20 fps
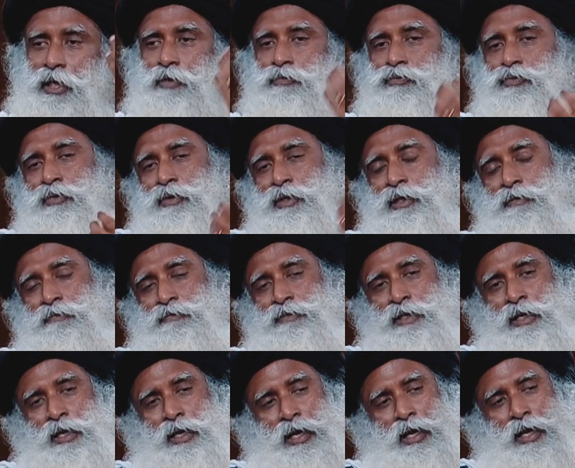if you
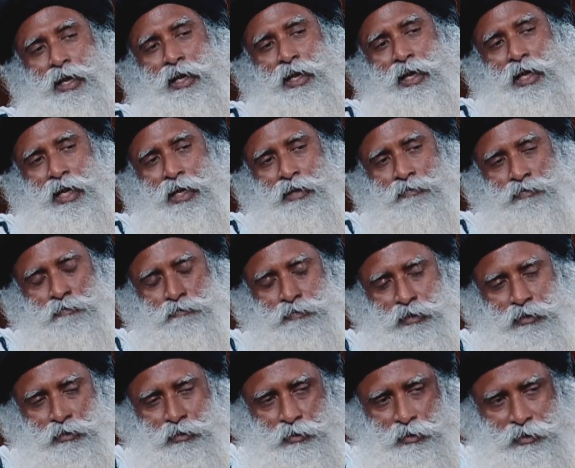lived a life of
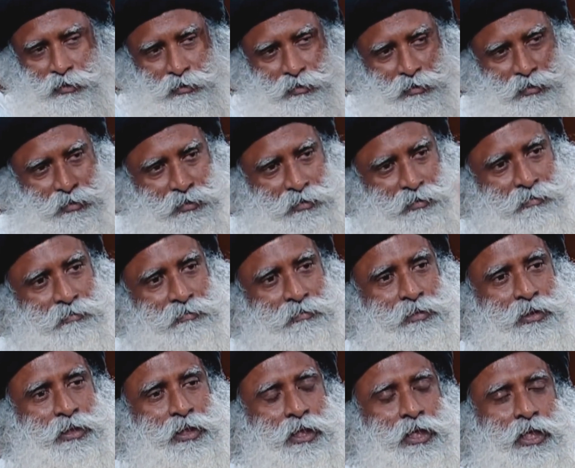ignorance,
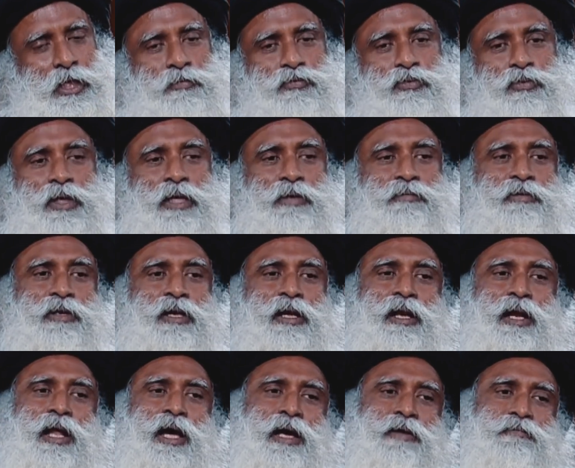if you lived
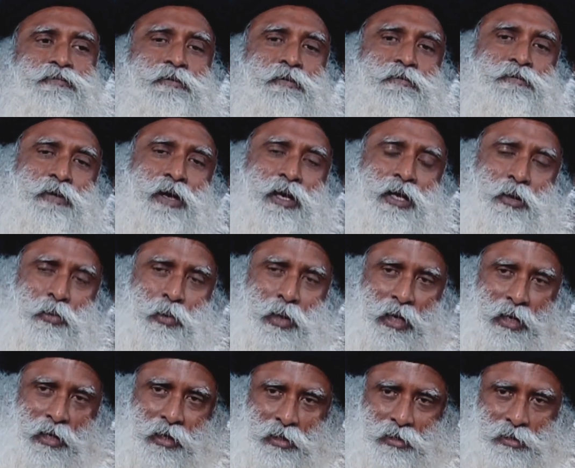a life of
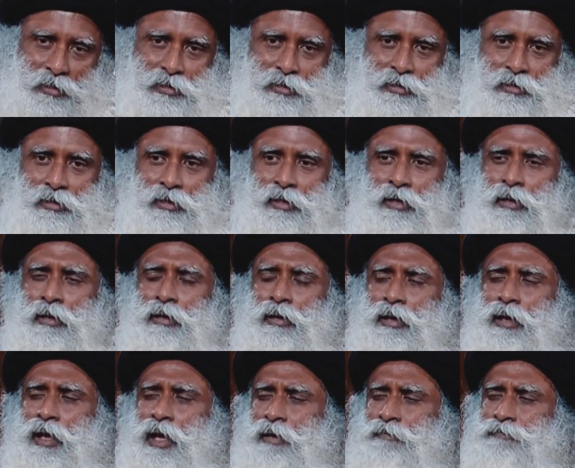unawareness,
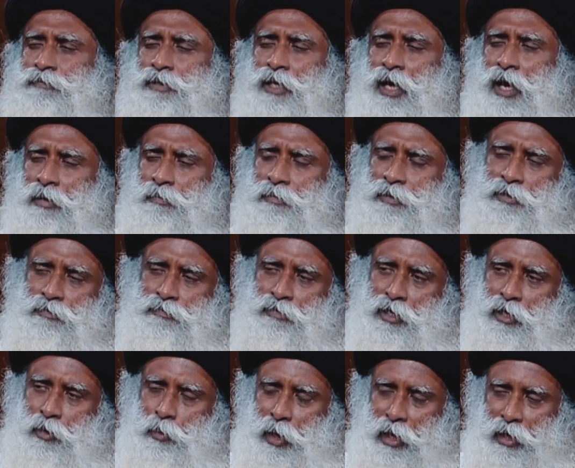lifetimes of
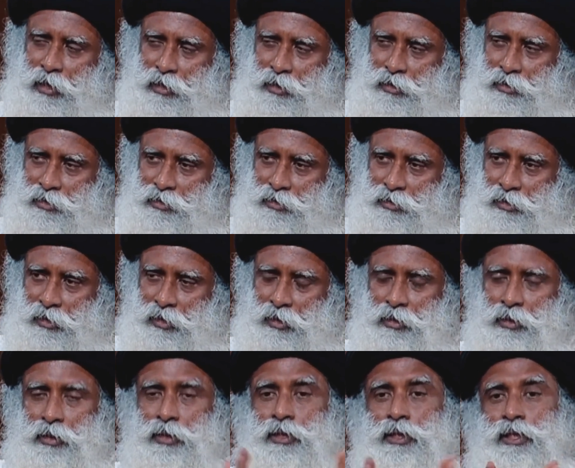unawareness,
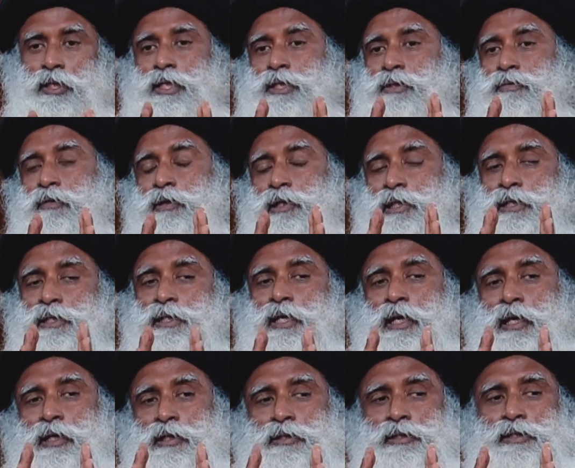these 40
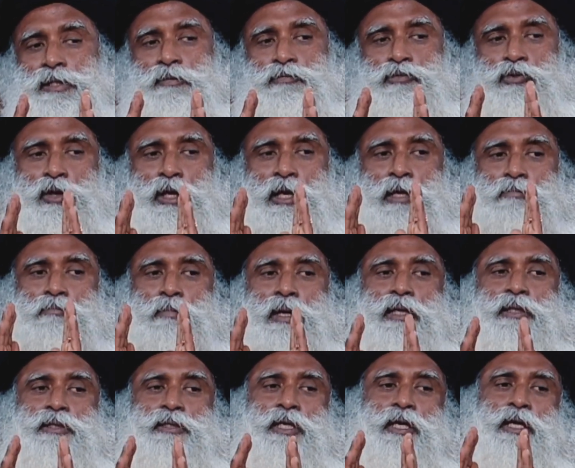seconds, if you can
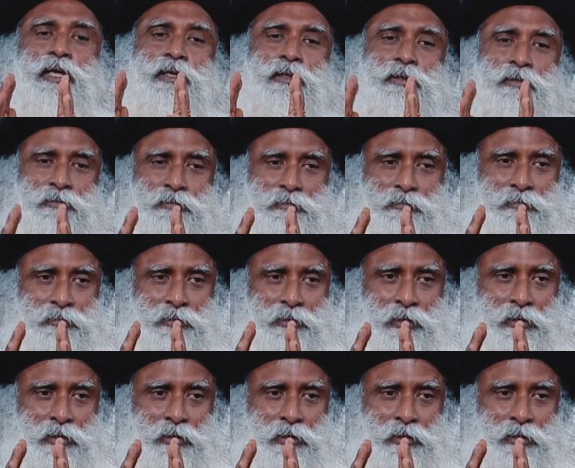maintain